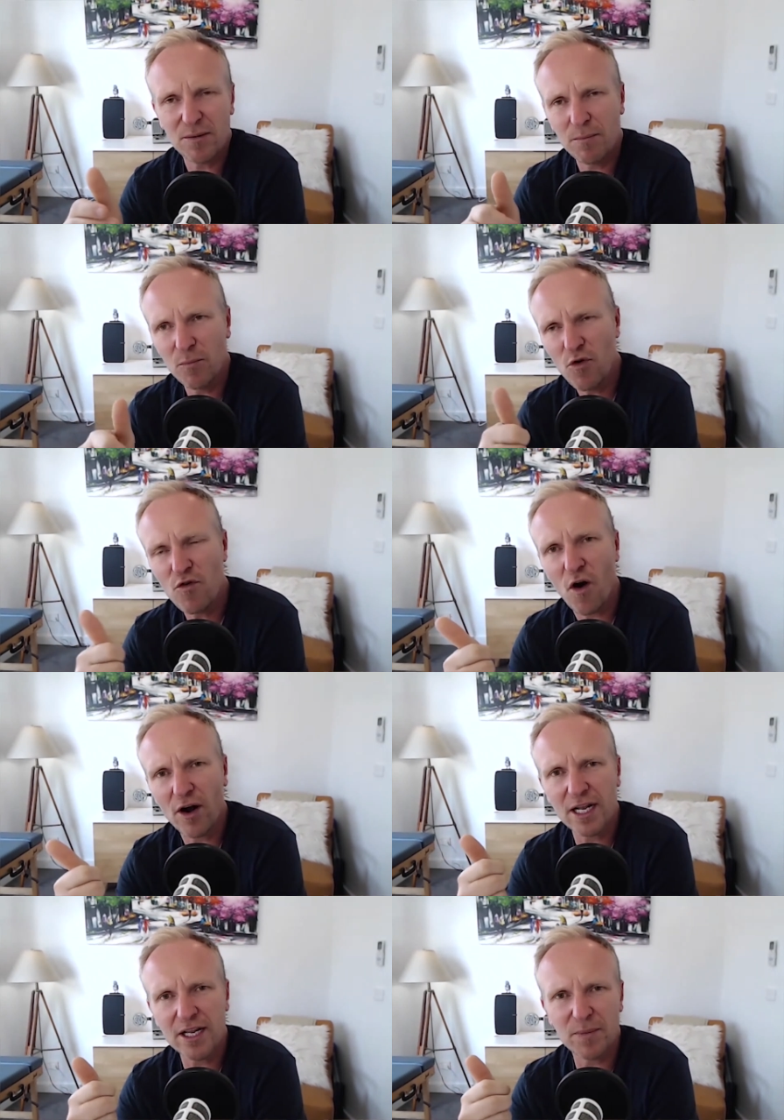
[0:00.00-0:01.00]
move on
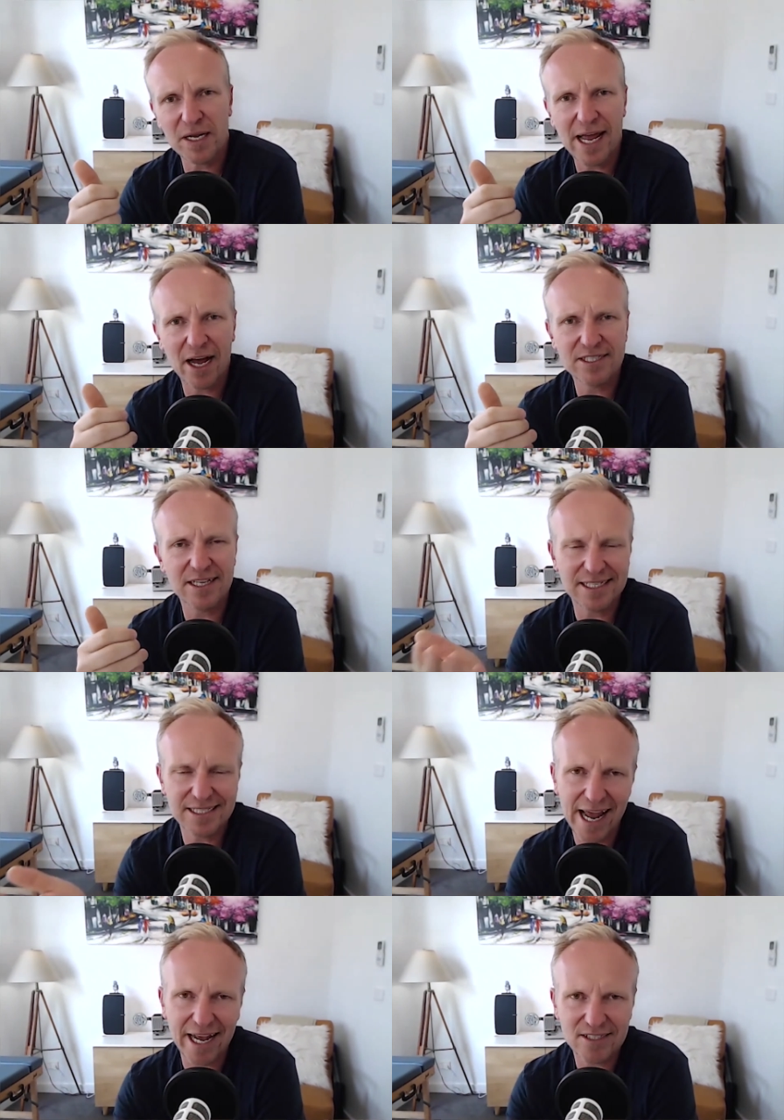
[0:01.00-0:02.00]
a little bit now to the
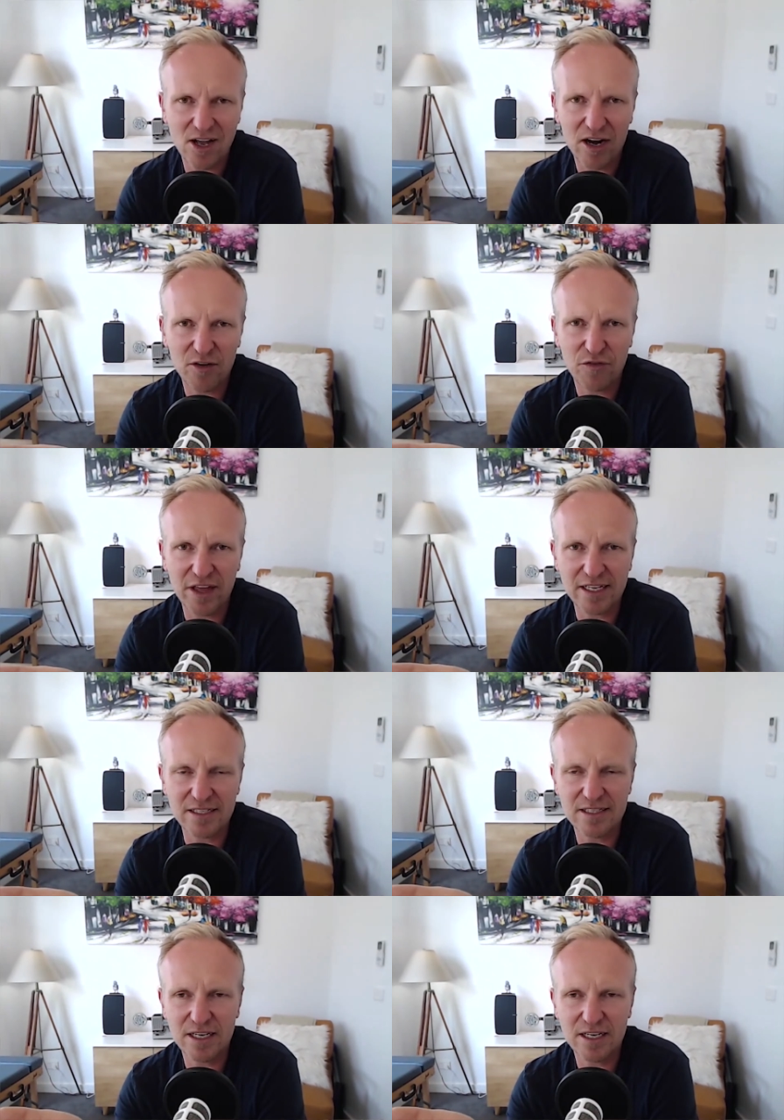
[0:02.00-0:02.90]
tech side of things